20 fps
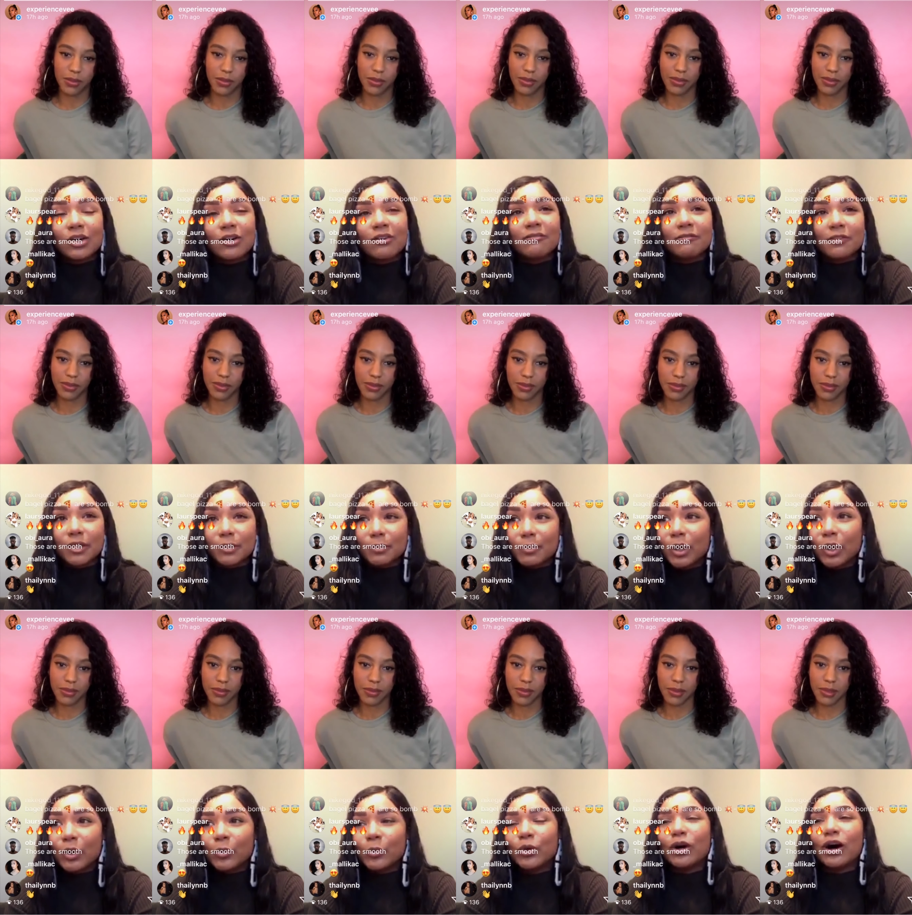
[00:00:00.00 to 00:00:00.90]
Speaker 1: female,
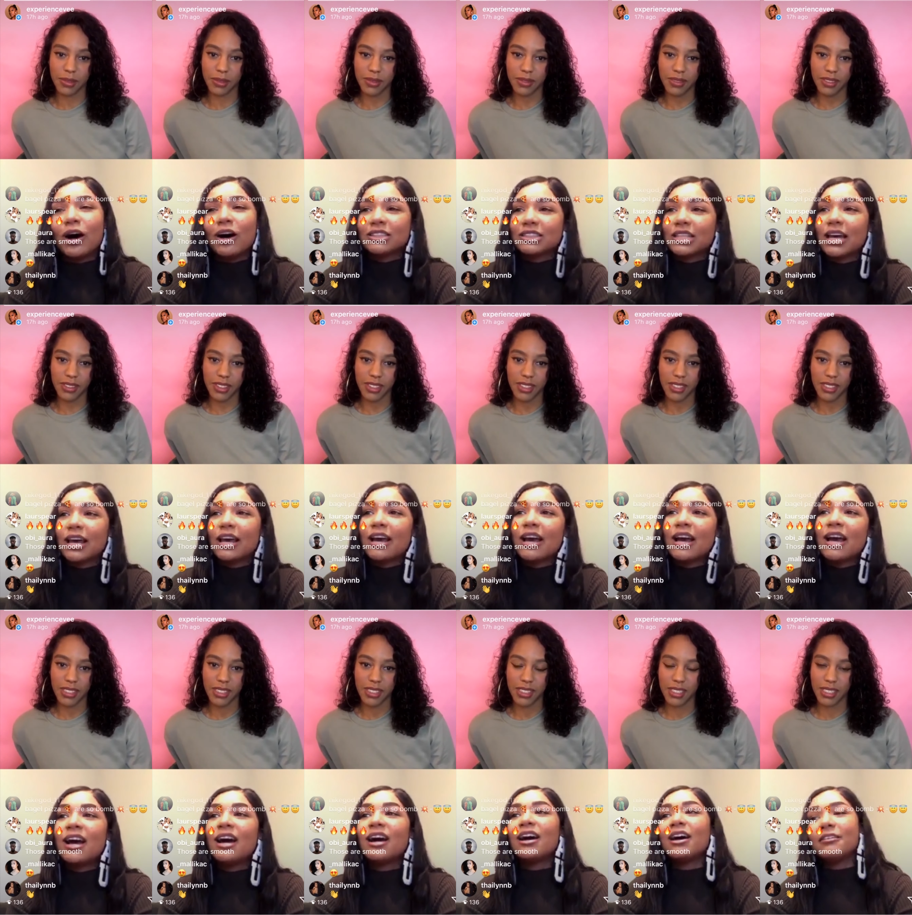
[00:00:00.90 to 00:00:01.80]
well, I'll say
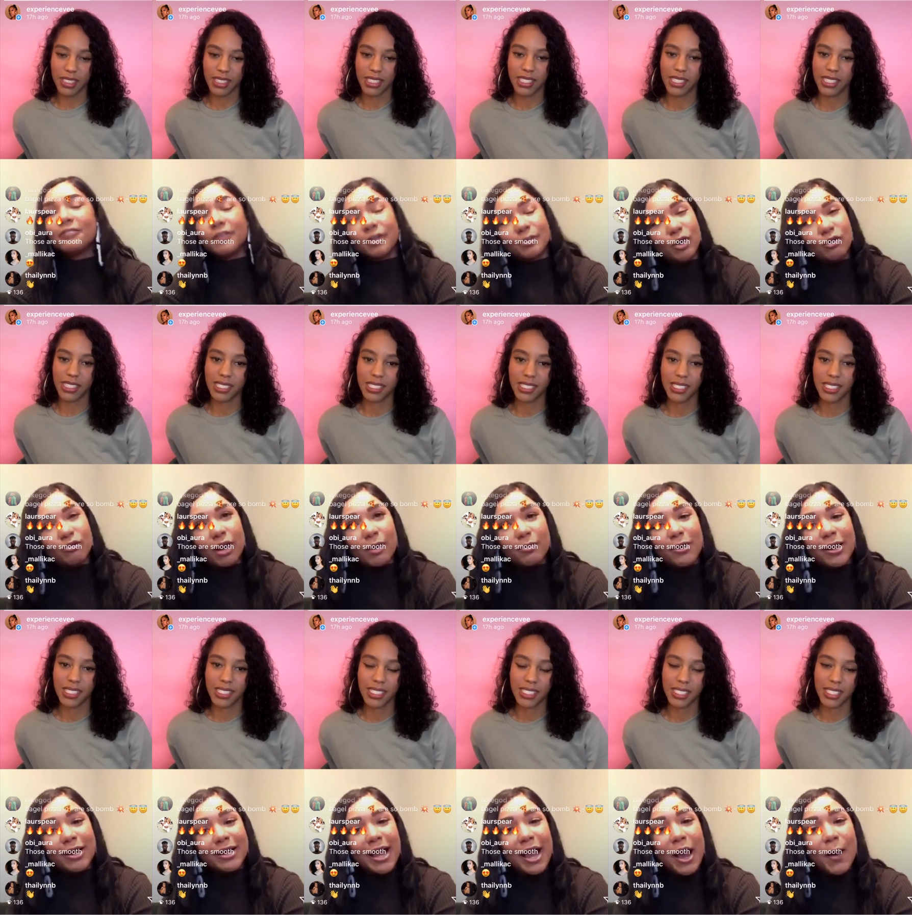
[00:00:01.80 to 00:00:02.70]
a female rapper right
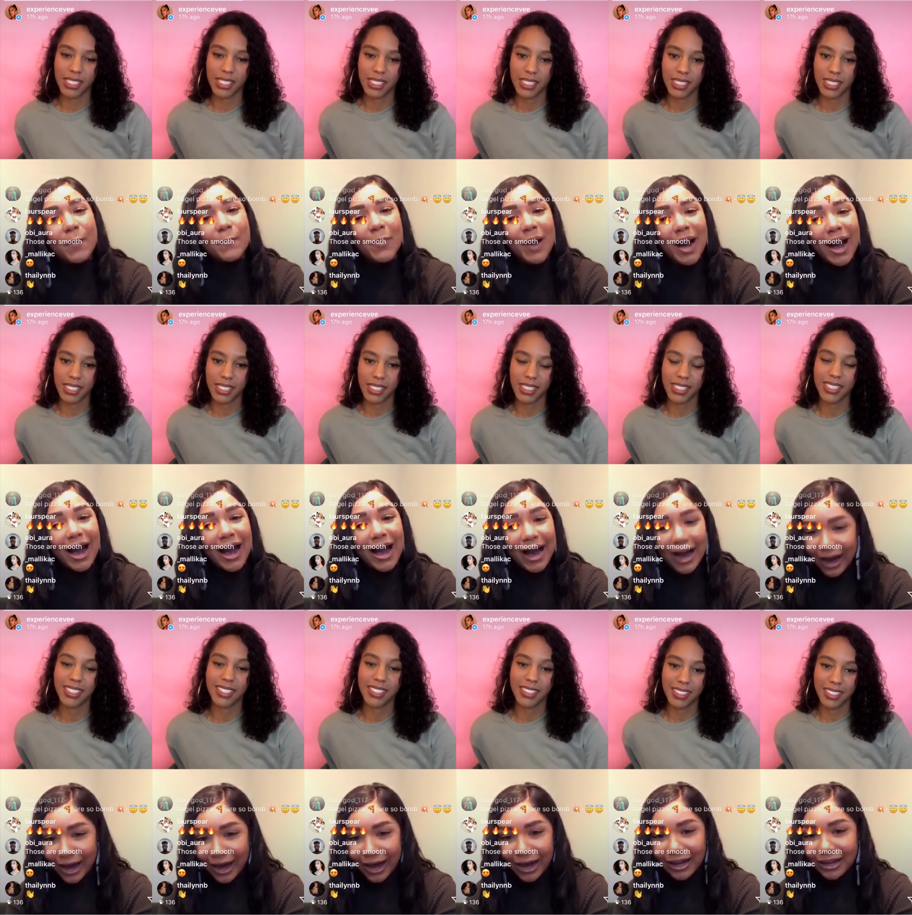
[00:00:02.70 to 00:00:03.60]
now,
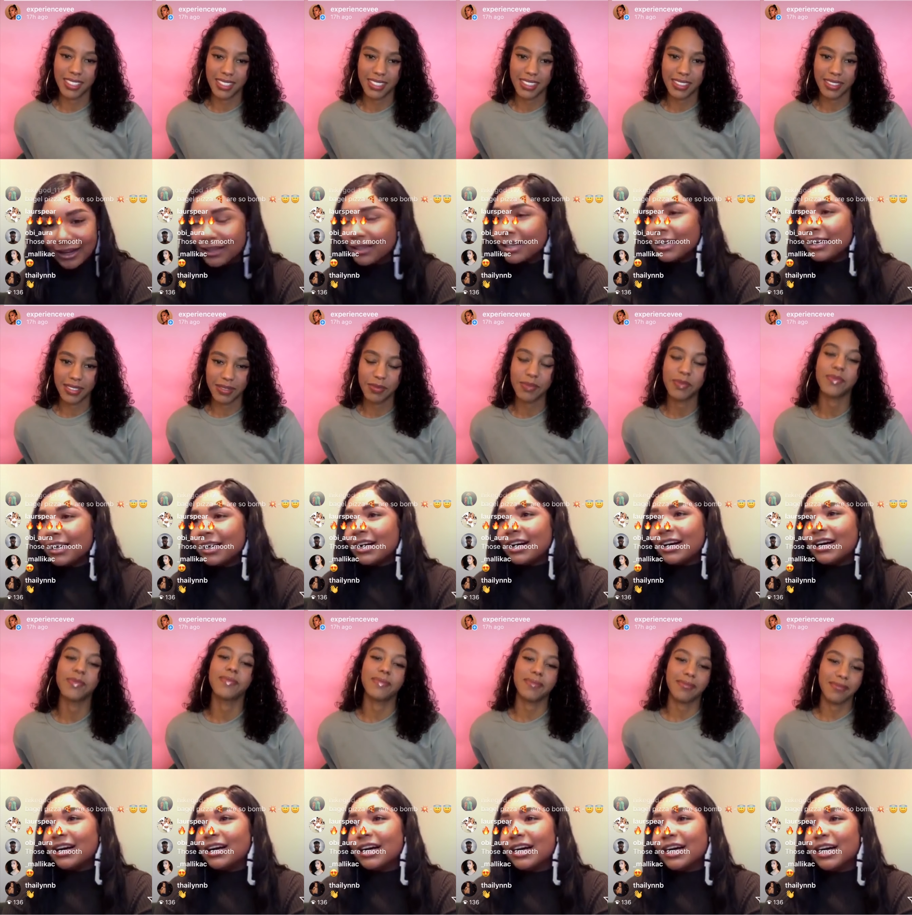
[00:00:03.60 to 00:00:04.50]
Baja.
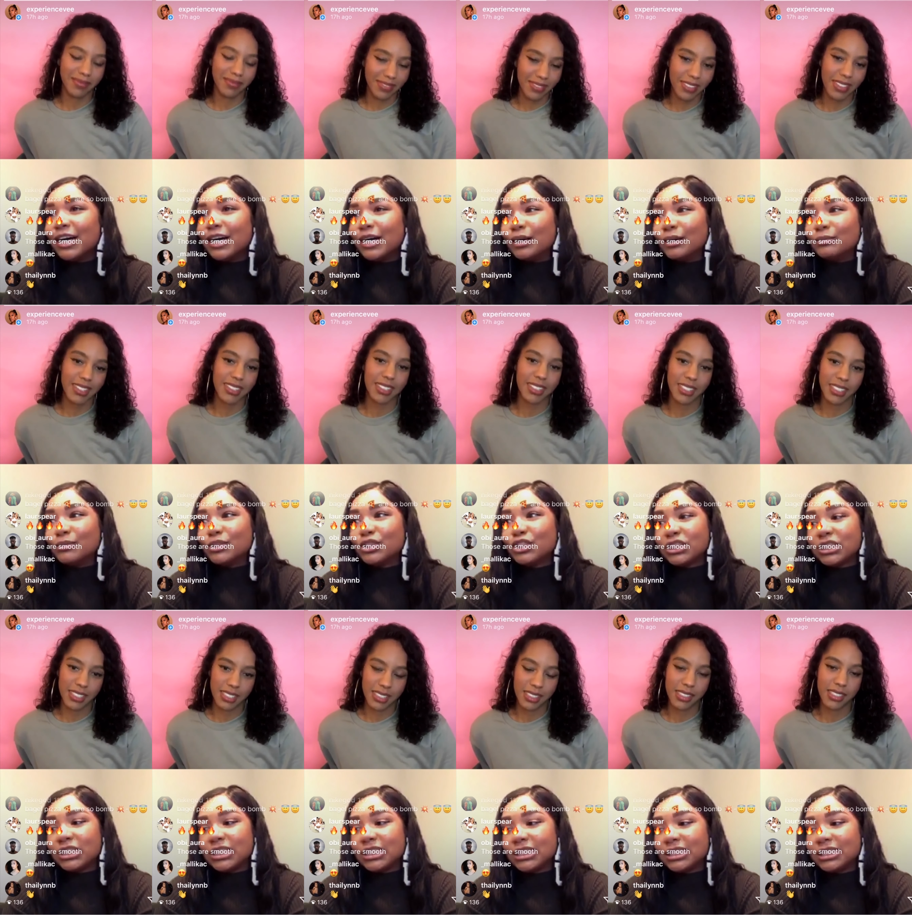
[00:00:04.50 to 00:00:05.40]
Um,
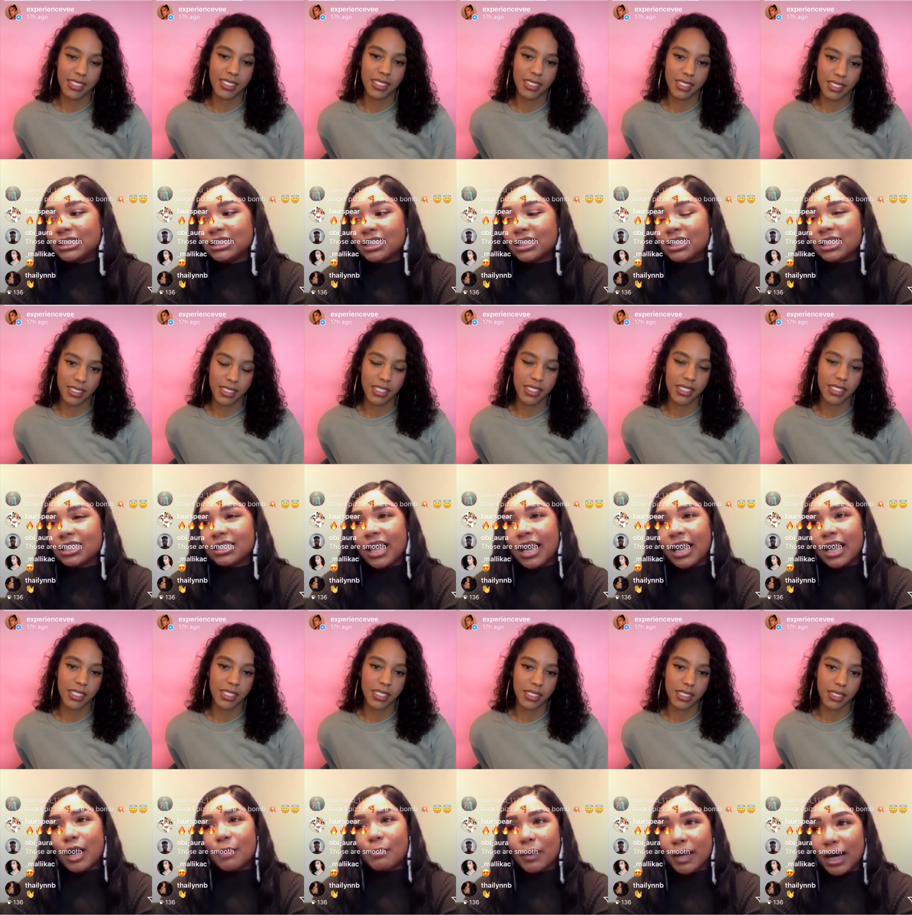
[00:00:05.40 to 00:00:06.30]
she's like
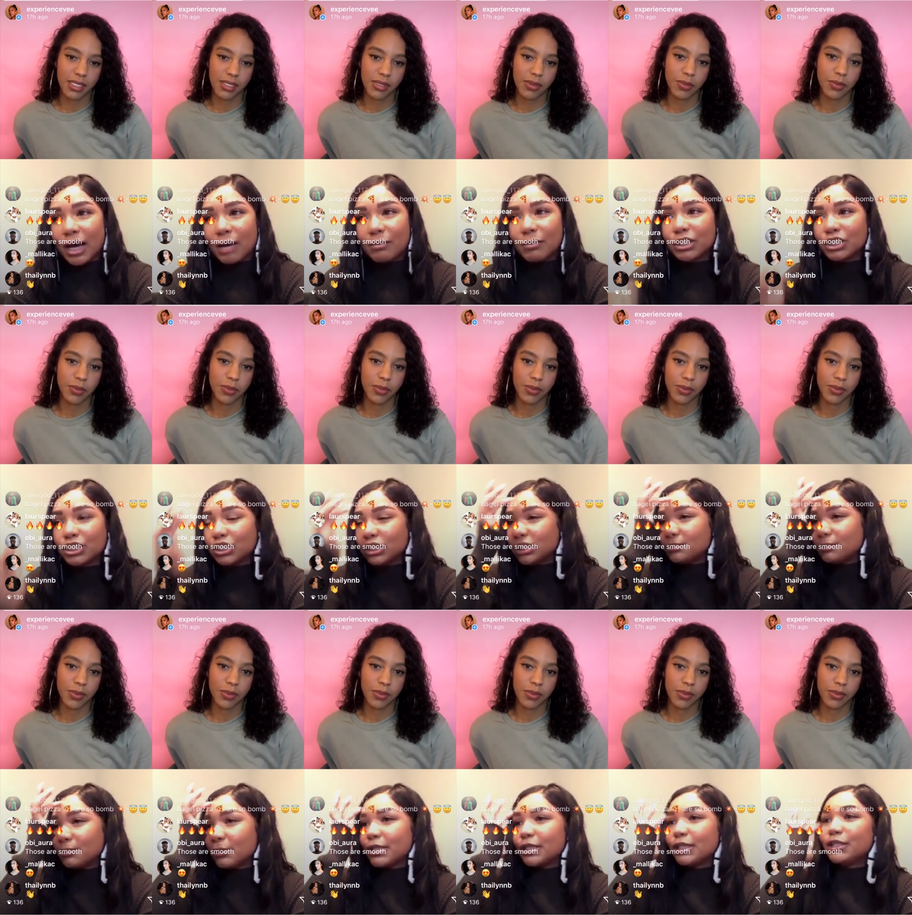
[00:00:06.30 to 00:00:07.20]
up and coming. She's
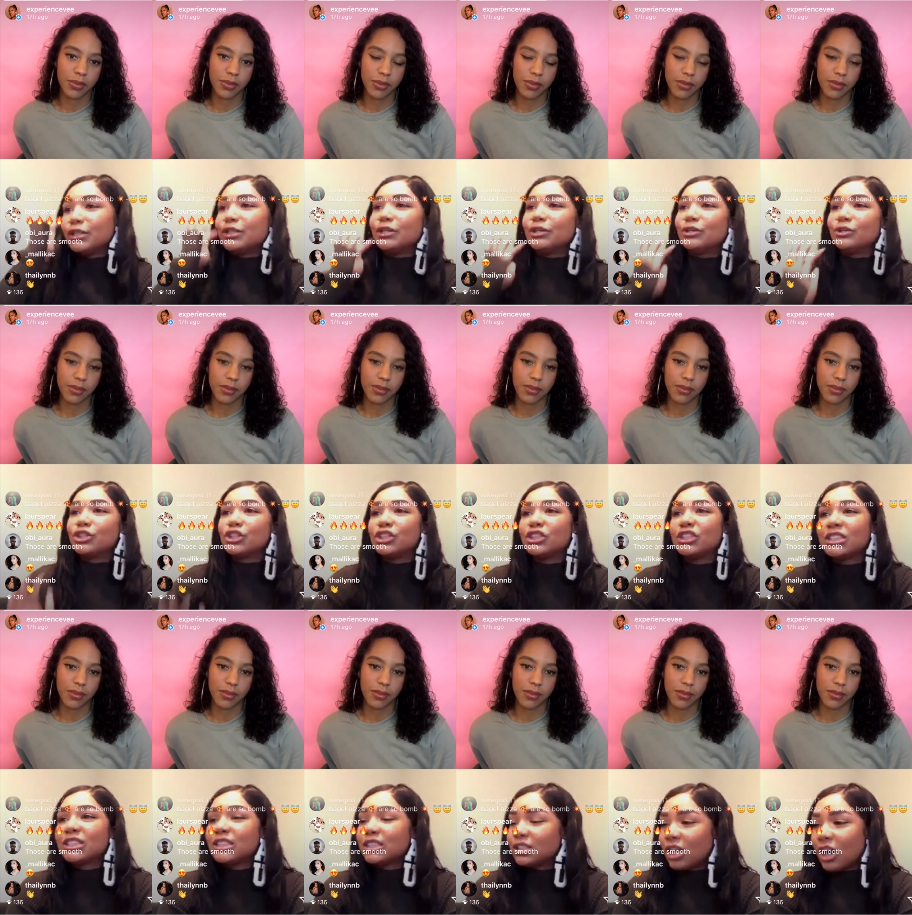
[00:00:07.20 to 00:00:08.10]
pretty new. She just
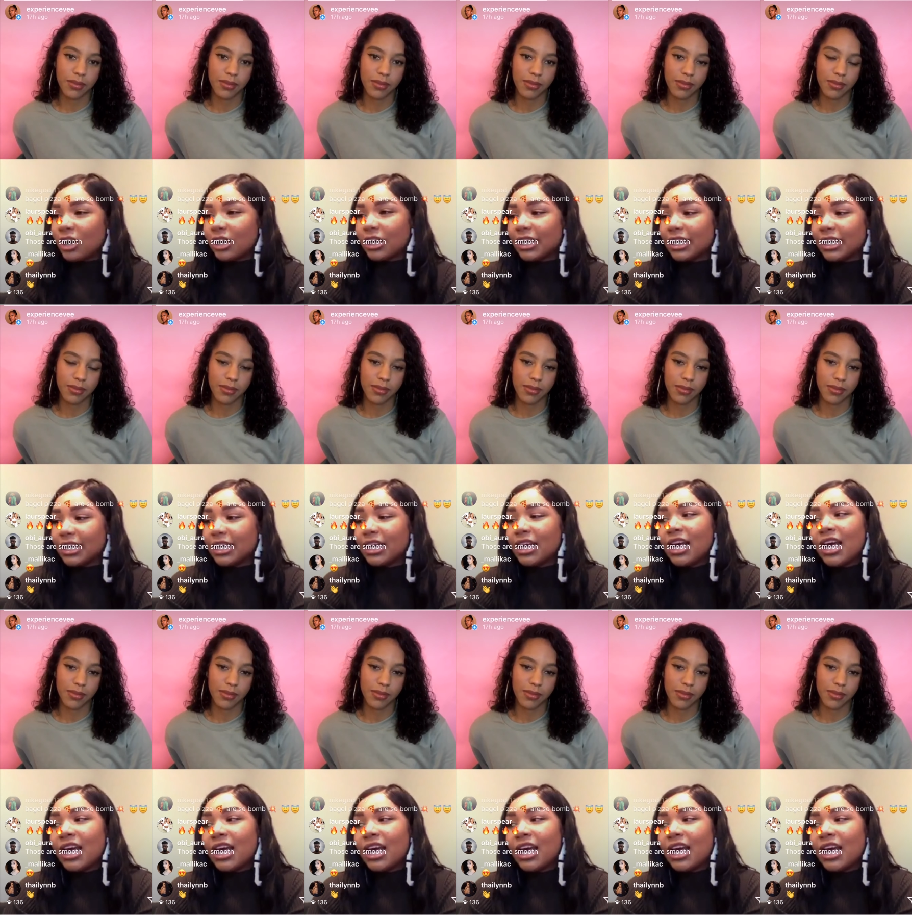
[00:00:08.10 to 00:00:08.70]
started.